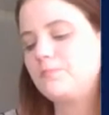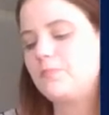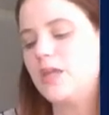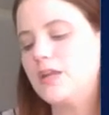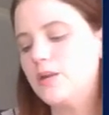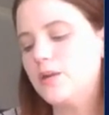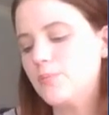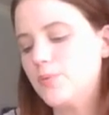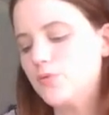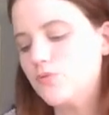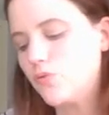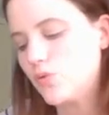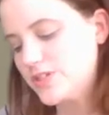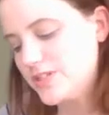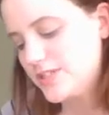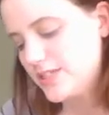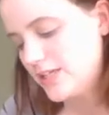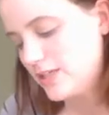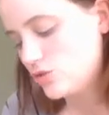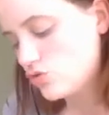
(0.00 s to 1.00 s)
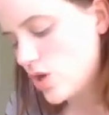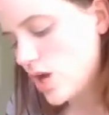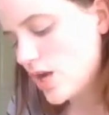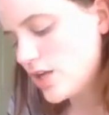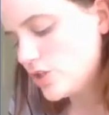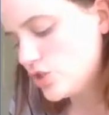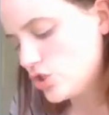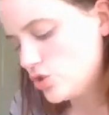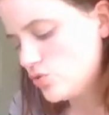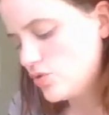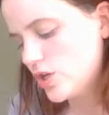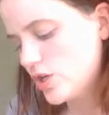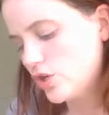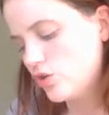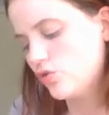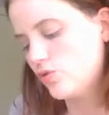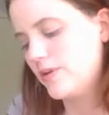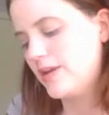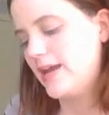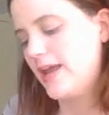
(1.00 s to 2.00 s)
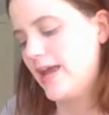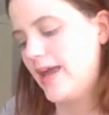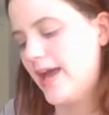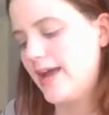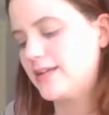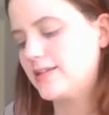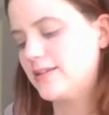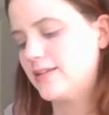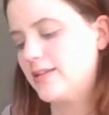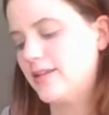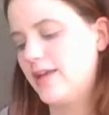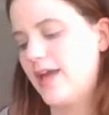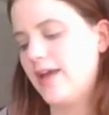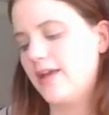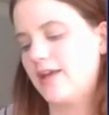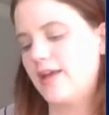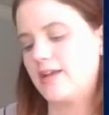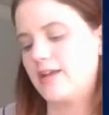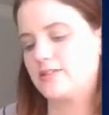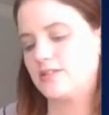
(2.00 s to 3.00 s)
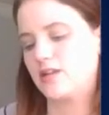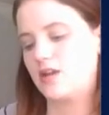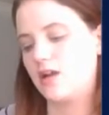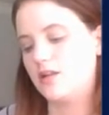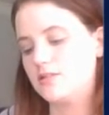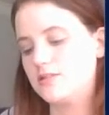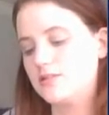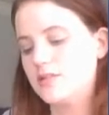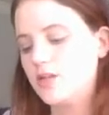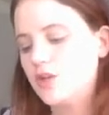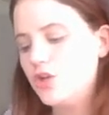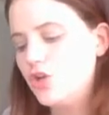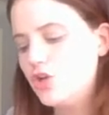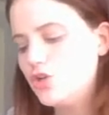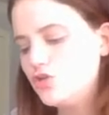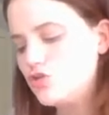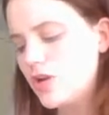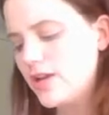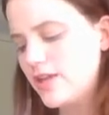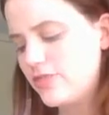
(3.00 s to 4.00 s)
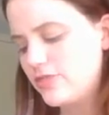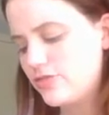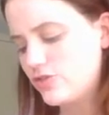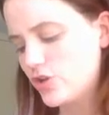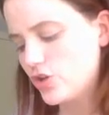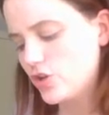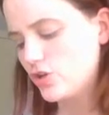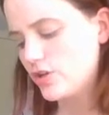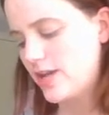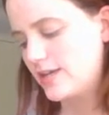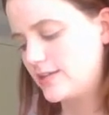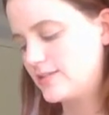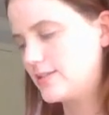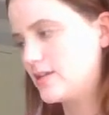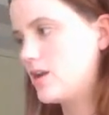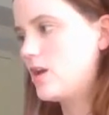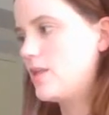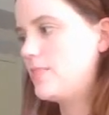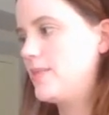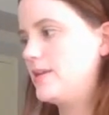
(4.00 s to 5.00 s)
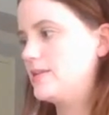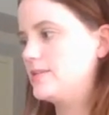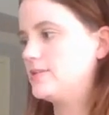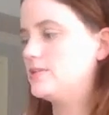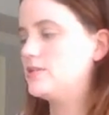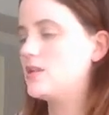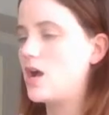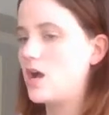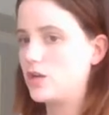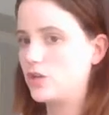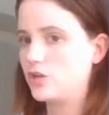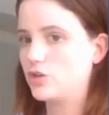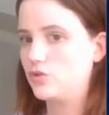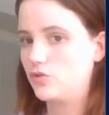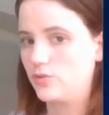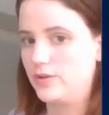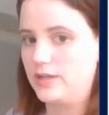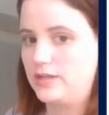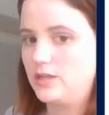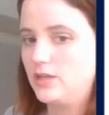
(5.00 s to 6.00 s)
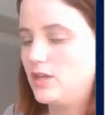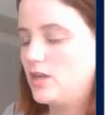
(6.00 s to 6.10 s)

Number 14, draw two congruent hexagons. Draw a third hexagon that is not congruent.